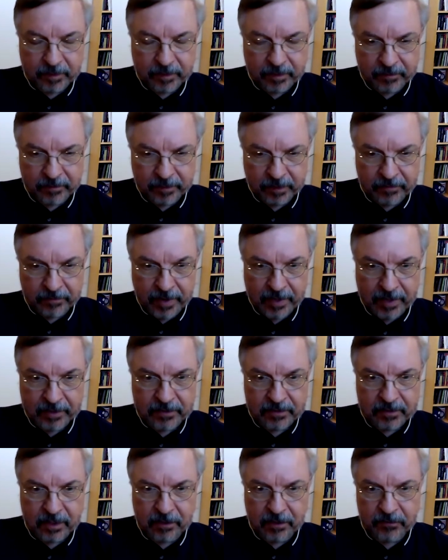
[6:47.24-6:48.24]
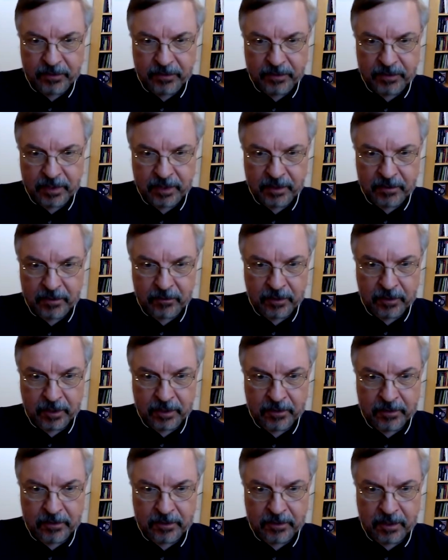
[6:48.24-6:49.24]
advanced countries like the
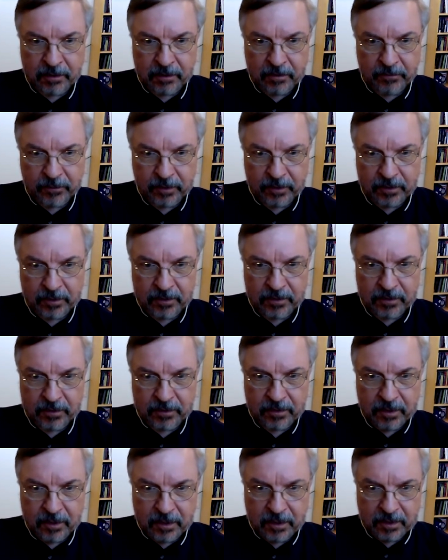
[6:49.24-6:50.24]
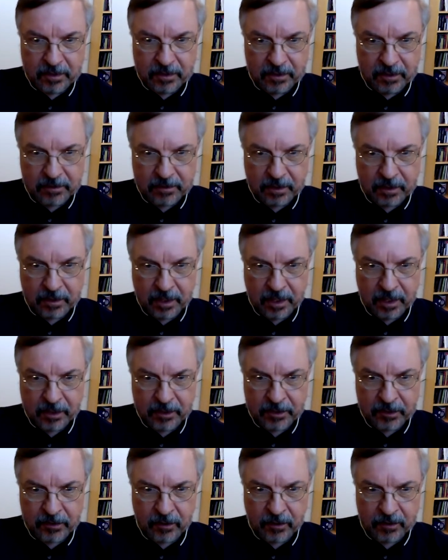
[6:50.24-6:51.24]
United States, for instance, these are
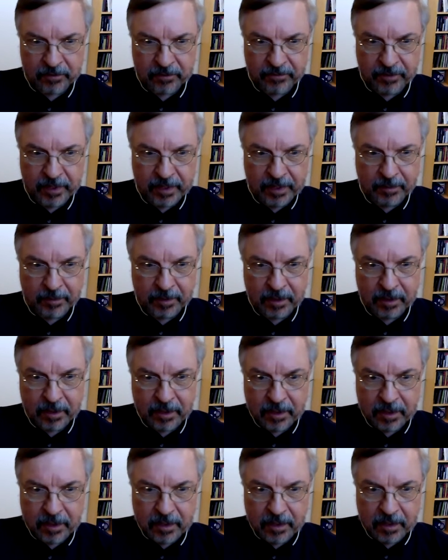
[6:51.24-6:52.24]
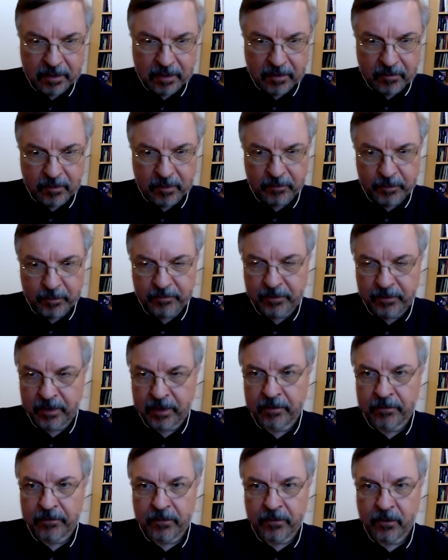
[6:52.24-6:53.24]
actually not available. We've been
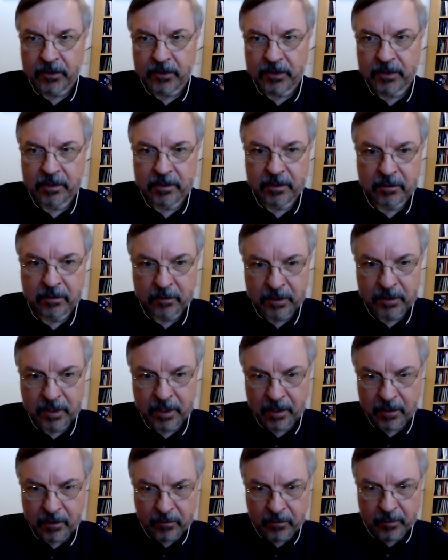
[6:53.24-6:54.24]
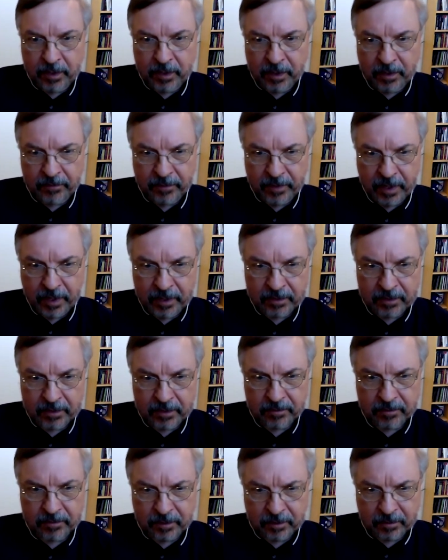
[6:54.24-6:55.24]
very fortunate in Ontario. We have had
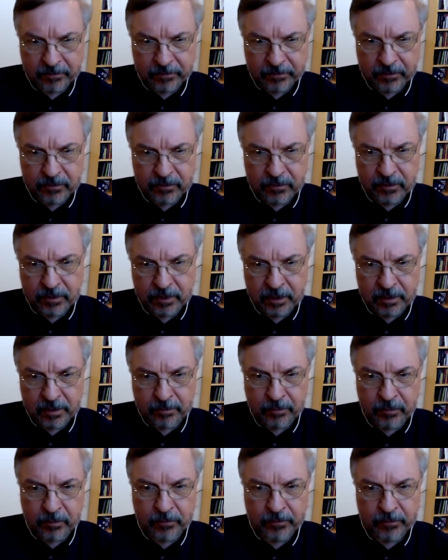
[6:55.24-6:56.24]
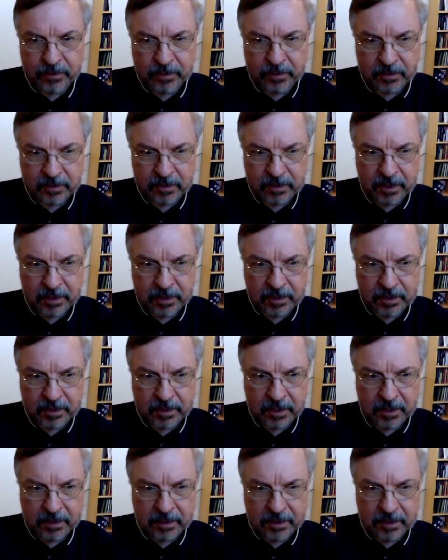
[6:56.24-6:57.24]
Physiologic approved since
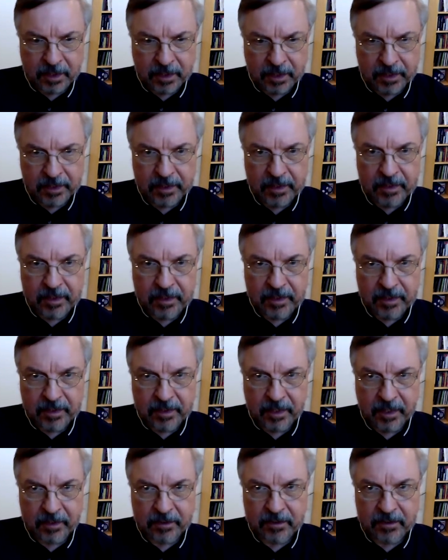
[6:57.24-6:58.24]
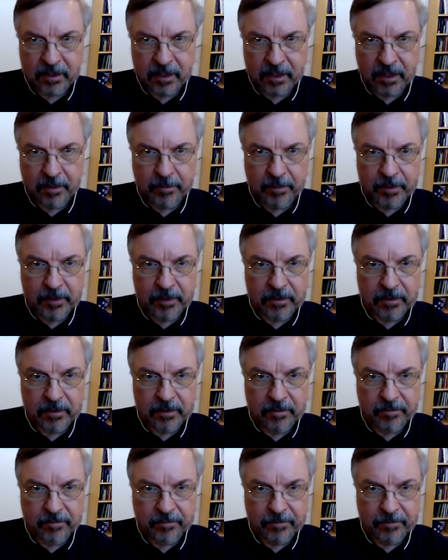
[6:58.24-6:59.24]
1999. Next slide, please.